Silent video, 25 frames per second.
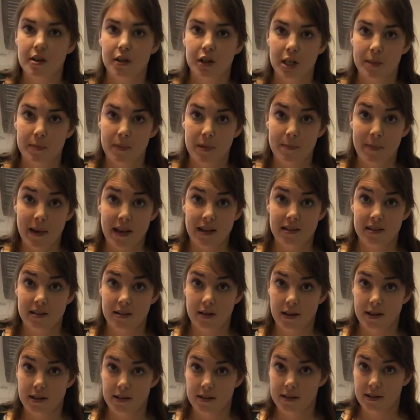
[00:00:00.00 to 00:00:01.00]
are going to be
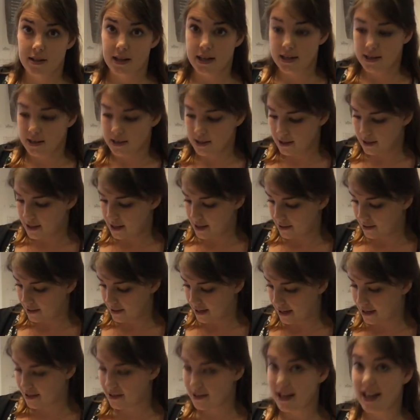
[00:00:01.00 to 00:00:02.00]
baselined in year
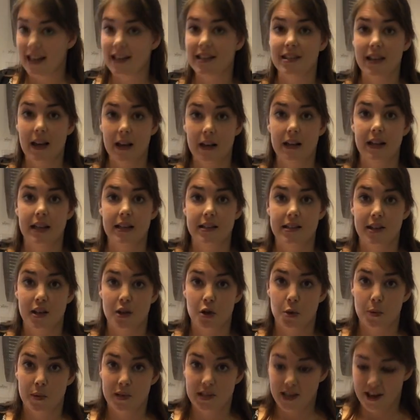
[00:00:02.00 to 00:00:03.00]
6 exactly as they
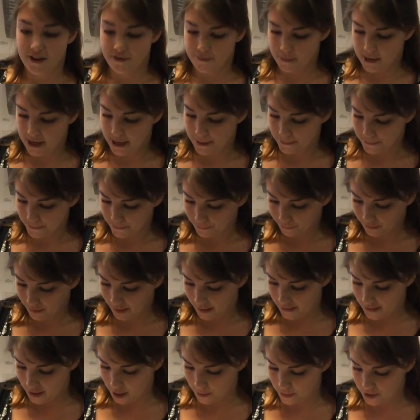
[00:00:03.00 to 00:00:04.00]
always have been,
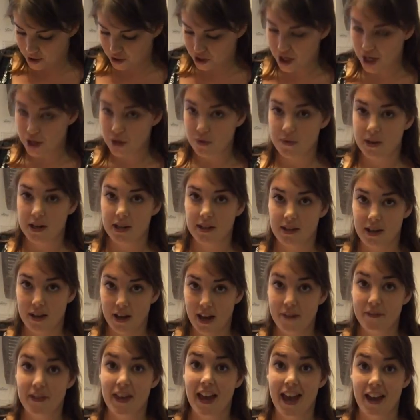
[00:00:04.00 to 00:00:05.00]
and they'll
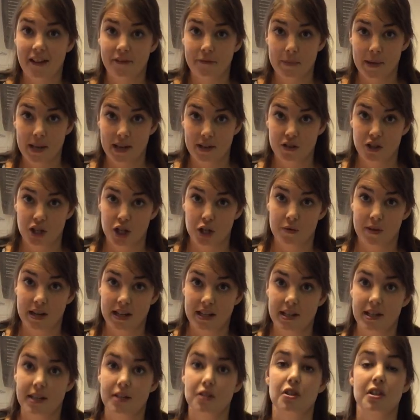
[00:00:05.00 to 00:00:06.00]
have their FPS
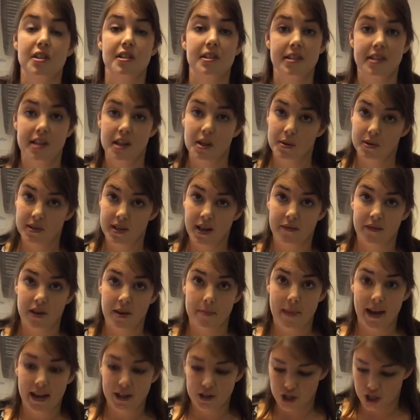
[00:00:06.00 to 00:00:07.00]
generated just as they used to have their
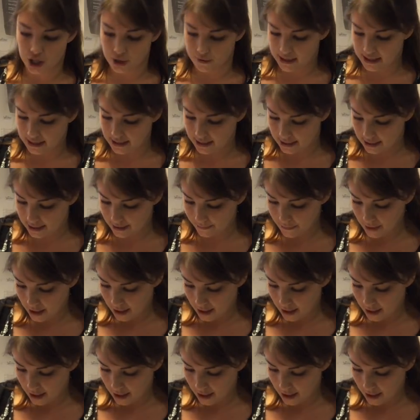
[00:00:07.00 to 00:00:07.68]
MEG generated.